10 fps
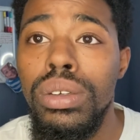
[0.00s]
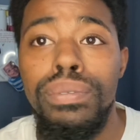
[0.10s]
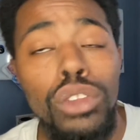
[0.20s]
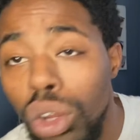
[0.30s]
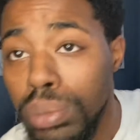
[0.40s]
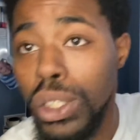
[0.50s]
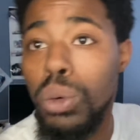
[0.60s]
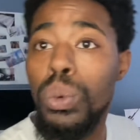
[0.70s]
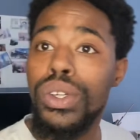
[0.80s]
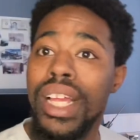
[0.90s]
don't spend no
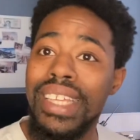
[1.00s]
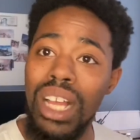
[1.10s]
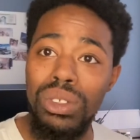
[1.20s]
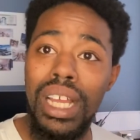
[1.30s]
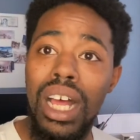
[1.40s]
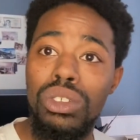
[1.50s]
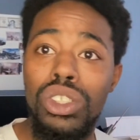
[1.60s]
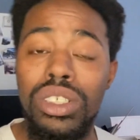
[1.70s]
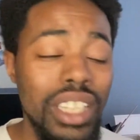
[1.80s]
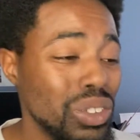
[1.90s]
more than $1,000 because
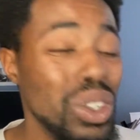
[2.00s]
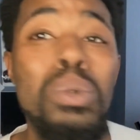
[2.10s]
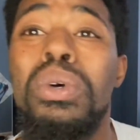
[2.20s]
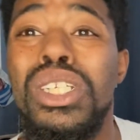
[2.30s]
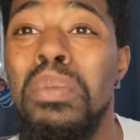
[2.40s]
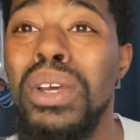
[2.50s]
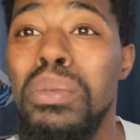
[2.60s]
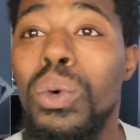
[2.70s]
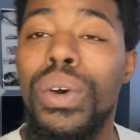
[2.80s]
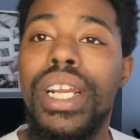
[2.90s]
guess what? You put your minimum
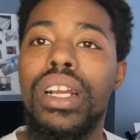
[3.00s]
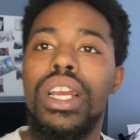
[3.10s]
on there,